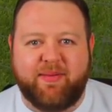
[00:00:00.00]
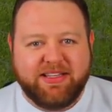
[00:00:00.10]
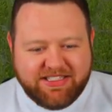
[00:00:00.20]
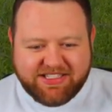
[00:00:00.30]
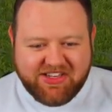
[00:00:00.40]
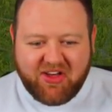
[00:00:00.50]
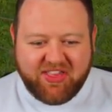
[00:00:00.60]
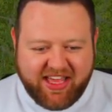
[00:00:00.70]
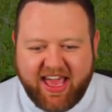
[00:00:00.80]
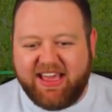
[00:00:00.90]
That's just
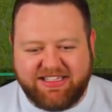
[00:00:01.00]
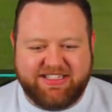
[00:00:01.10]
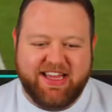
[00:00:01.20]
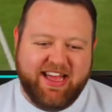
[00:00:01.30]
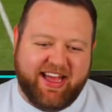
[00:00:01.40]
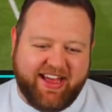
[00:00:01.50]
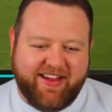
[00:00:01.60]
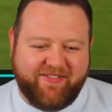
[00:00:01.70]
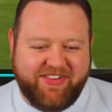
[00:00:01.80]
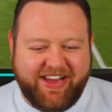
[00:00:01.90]
not the case.
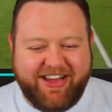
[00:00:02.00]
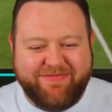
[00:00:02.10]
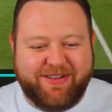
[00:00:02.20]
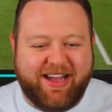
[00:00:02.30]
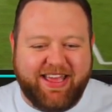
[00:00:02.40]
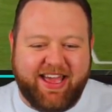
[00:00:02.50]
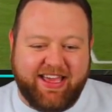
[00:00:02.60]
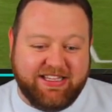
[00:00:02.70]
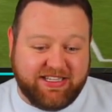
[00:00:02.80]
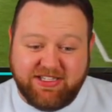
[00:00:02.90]
Um, but yeah,
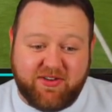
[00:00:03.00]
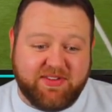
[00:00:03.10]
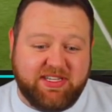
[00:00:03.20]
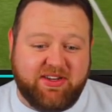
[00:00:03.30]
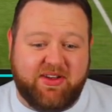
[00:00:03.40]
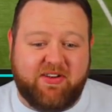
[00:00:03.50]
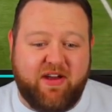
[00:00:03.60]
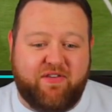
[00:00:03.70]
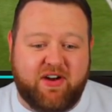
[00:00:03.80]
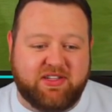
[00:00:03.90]
he's, he's obviously doing
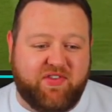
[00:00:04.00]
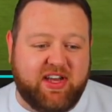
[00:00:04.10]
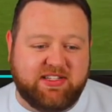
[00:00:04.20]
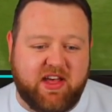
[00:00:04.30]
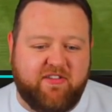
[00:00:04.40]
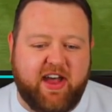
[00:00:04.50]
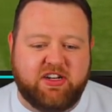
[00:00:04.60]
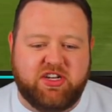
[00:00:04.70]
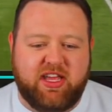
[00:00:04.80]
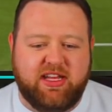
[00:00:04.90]
great for us. First half
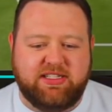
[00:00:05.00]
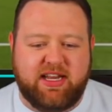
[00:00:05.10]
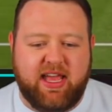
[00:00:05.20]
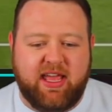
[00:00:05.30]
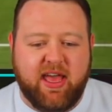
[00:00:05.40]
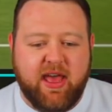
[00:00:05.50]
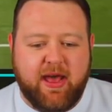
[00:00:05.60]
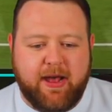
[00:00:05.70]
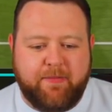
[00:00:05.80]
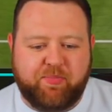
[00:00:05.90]
hat trick here today.
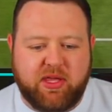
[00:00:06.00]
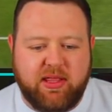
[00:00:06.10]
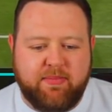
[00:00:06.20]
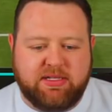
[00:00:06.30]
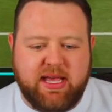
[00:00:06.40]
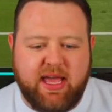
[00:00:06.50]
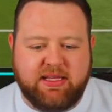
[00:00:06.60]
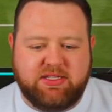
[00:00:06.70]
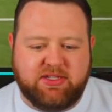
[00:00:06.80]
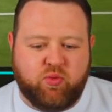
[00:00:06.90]
Um, and then
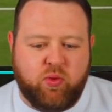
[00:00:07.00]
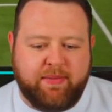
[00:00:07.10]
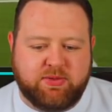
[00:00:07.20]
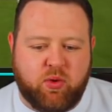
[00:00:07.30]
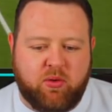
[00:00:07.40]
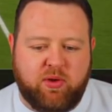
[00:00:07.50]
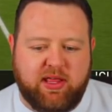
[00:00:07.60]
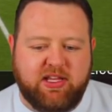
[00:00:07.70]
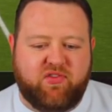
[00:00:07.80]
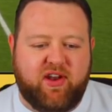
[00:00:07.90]
Mateus just whips one with
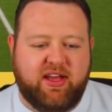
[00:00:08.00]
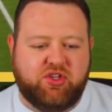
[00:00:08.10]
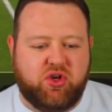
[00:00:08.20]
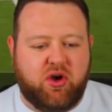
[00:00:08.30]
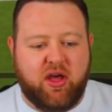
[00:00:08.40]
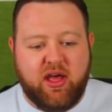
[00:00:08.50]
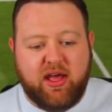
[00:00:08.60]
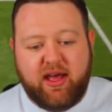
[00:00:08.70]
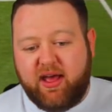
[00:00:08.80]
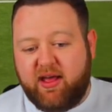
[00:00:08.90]
his finesse shot.
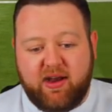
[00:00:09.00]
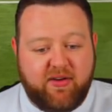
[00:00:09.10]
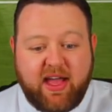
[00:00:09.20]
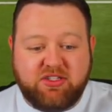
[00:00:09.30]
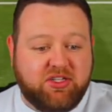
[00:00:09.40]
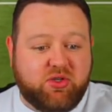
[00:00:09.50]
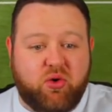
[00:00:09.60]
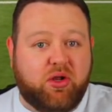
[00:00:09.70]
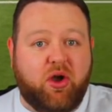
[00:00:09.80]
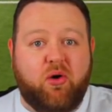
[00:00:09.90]
Uh, and I actually
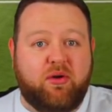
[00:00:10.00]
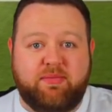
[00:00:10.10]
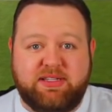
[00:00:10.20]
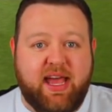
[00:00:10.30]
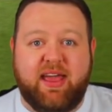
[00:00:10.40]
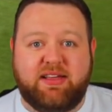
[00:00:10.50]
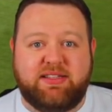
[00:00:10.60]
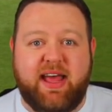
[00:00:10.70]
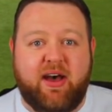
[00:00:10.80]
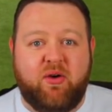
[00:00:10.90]
scored a goal with
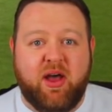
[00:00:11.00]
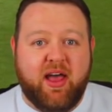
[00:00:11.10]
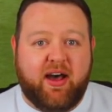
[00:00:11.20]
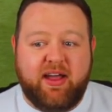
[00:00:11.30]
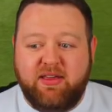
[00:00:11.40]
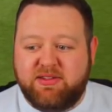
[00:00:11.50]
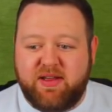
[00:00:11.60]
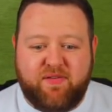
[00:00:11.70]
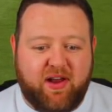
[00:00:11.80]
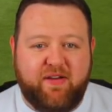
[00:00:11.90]
Mateus. Now, I used
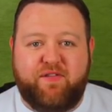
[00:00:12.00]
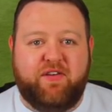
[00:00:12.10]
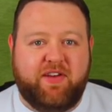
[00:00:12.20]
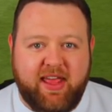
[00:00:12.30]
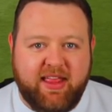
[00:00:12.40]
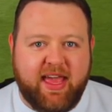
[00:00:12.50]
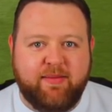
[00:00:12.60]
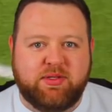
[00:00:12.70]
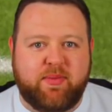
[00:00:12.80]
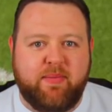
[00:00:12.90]
him for like fifteen
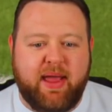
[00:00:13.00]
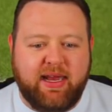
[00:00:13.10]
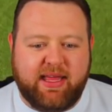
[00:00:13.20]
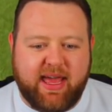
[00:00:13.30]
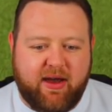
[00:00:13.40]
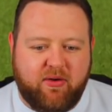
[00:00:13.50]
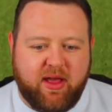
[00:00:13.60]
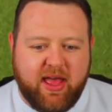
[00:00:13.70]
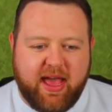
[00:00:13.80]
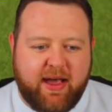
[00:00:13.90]
games on my main
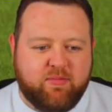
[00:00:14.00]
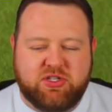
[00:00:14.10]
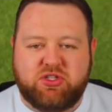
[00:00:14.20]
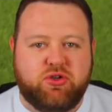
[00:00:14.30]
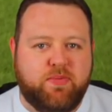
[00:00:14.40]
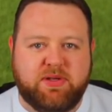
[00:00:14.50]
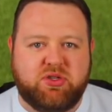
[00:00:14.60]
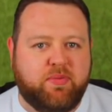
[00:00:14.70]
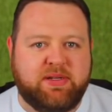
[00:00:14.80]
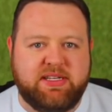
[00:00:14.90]
account and was super,
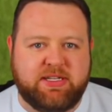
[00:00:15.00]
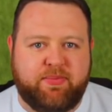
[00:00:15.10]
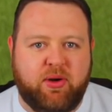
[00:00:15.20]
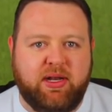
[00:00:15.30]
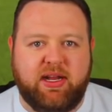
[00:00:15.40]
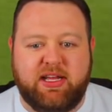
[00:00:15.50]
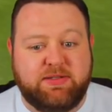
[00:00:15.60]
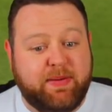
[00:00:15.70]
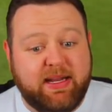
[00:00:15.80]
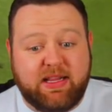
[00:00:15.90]
super disappointed.
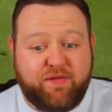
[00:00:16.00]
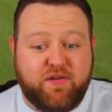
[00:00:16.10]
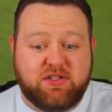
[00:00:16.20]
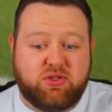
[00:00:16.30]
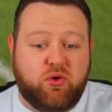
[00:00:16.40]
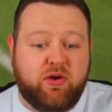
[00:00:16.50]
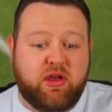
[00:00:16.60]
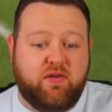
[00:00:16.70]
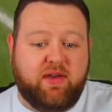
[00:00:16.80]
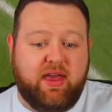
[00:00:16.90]
It's been a different
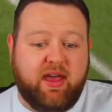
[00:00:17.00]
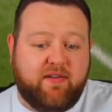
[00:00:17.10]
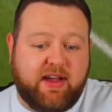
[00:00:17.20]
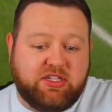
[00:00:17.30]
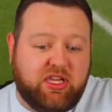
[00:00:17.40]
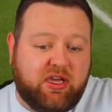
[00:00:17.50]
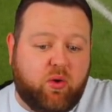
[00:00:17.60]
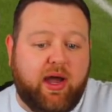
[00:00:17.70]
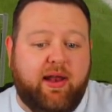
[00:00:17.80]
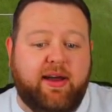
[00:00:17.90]
story over here. I've actually
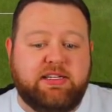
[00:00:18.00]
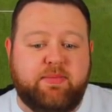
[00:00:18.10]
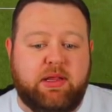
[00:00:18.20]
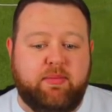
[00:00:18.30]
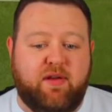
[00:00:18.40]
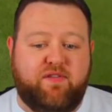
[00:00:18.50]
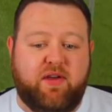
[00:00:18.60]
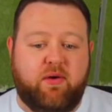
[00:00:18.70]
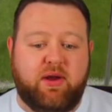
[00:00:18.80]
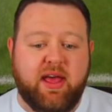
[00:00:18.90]
quite liked him in the
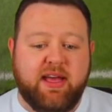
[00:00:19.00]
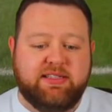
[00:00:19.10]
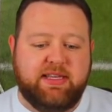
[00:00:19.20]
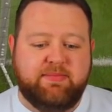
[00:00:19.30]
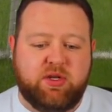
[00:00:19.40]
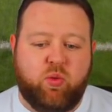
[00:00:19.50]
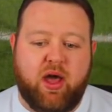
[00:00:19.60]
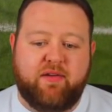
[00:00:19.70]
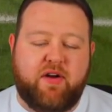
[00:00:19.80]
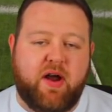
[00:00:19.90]
midfield. Seems to
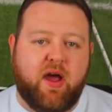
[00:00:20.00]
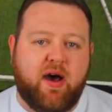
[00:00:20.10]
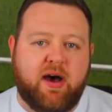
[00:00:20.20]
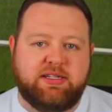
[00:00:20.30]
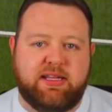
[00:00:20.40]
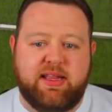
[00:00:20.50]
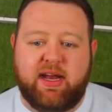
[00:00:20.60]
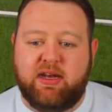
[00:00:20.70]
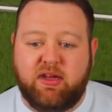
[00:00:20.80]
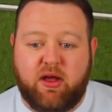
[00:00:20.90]
work very hard. And
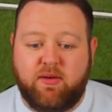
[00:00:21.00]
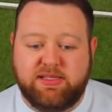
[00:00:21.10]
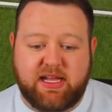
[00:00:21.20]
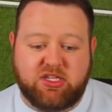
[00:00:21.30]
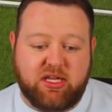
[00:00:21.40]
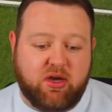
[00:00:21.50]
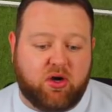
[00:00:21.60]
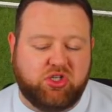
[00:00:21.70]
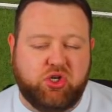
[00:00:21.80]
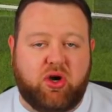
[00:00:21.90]
then, you know, he's actually
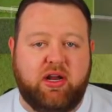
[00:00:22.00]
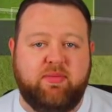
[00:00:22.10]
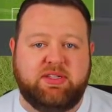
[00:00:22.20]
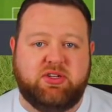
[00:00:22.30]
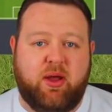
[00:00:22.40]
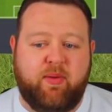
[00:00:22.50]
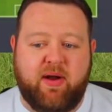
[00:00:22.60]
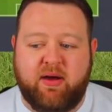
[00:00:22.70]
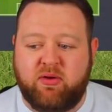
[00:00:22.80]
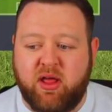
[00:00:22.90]
got a shot on him this time
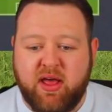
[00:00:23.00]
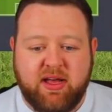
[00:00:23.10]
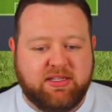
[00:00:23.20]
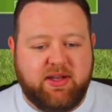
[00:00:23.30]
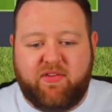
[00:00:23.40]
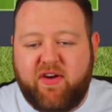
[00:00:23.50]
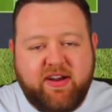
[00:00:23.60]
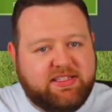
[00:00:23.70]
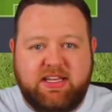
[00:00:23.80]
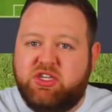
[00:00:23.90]
around. So it's
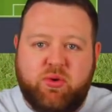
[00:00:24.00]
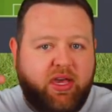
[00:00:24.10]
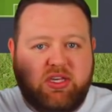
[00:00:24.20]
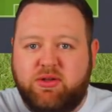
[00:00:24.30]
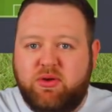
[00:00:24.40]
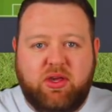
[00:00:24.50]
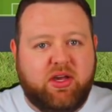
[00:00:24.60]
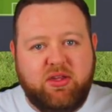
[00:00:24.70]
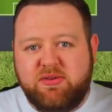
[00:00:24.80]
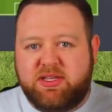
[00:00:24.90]
very situational. You
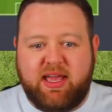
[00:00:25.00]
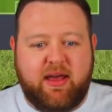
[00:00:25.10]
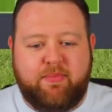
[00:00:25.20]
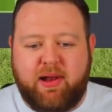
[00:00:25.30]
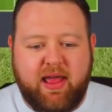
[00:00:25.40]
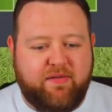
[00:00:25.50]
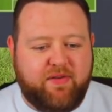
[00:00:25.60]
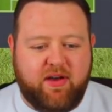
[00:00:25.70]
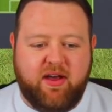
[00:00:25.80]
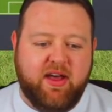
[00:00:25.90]
can use a, a player
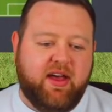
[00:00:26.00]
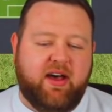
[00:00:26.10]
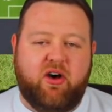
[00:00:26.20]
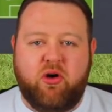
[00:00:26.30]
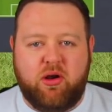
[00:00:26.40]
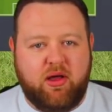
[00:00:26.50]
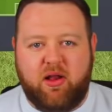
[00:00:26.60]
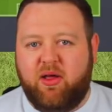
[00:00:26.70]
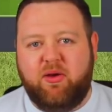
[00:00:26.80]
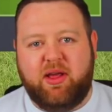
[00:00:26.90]
for a whole
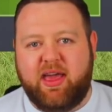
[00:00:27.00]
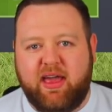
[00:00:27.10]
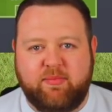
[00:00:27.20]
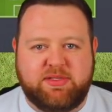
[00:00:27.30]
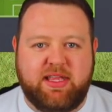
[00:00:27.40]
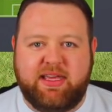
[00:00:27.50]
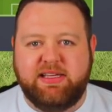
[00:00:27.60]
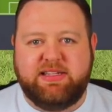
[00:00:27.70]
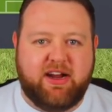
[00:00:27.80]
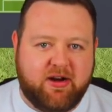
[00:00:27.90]
load of games, things
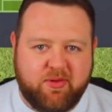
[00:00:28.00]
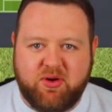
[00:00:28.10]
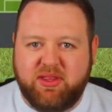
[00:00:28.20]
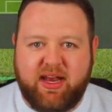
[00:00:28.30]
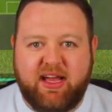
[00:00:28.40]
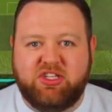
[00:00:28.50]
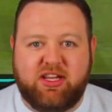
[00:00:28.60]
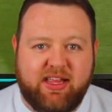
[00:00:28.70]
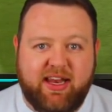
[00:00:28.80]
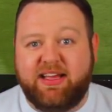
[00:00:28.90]
he's terrible, and then
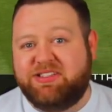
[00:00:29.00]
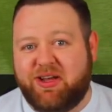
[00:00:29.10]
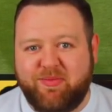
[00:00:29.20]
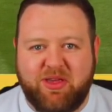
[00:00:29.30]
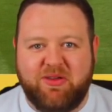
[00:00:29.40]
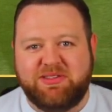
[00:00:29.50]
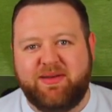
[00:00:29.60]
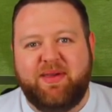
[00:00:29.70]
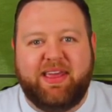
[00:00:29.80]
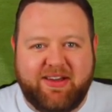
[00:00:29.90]
actually the next time you use
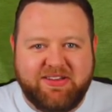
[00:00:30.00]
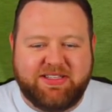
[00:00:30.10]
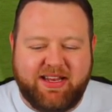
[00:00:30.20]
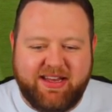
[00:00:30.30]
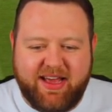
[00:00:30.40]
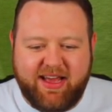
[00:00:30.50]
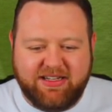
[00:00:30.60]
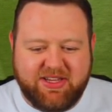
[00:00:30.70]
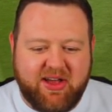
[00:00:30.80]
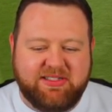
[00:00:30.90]
him, he goes and, uh,
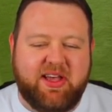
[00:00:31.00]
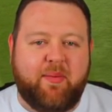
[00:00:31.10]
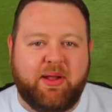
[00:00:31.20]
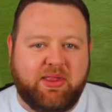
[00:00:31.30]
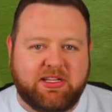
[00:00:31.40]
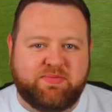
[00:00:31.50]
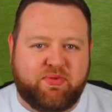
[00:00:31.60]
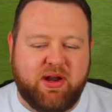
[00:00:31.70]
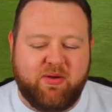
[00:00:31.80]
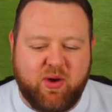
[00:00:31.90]
and turns up and does
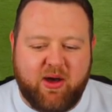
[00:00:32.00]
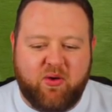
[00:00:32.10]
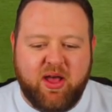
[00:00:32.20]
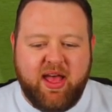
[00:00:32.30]
pretty well.